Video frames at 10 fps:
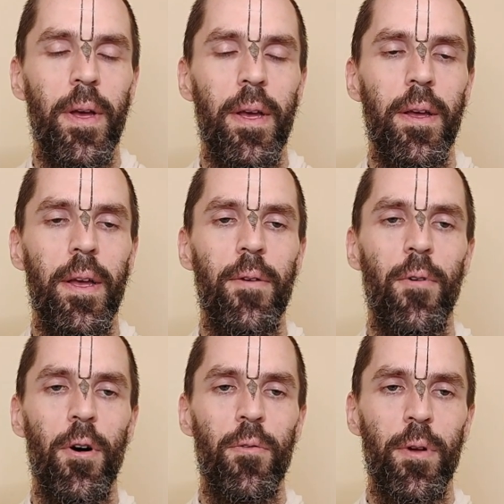
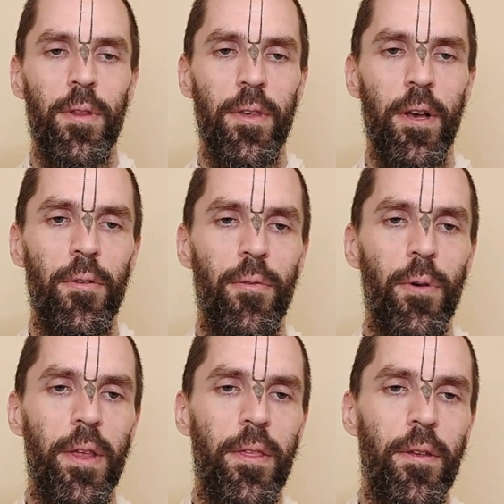involve oneself
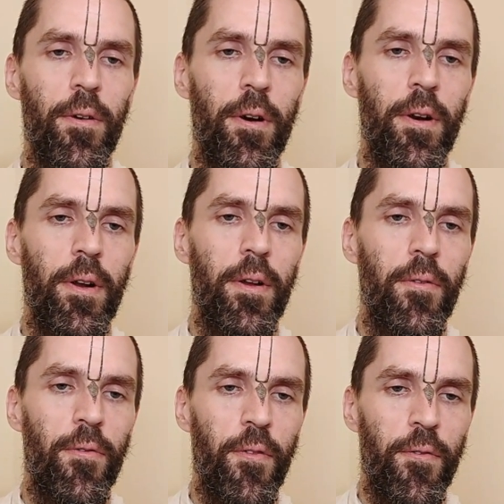with or
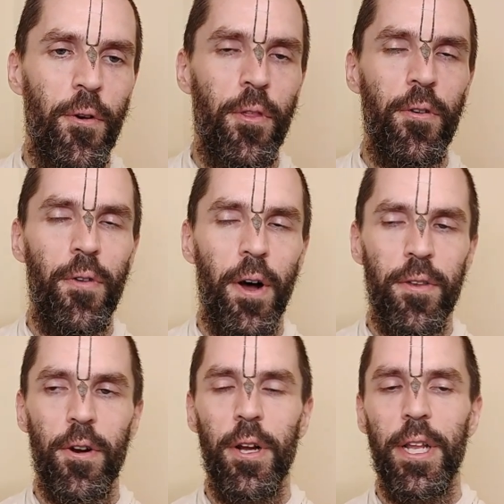further
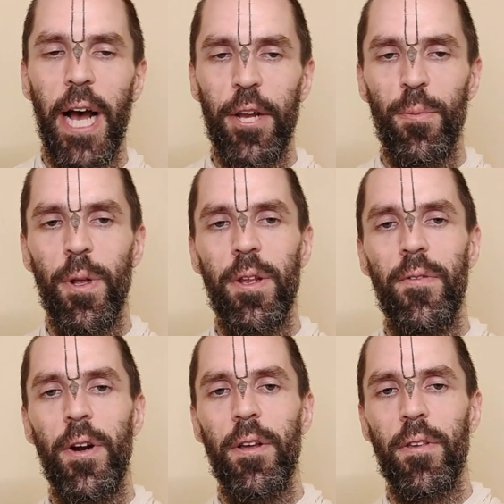foster attachment to
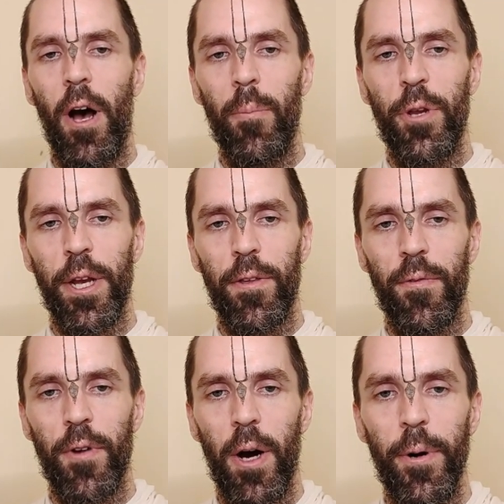various objects of kāma.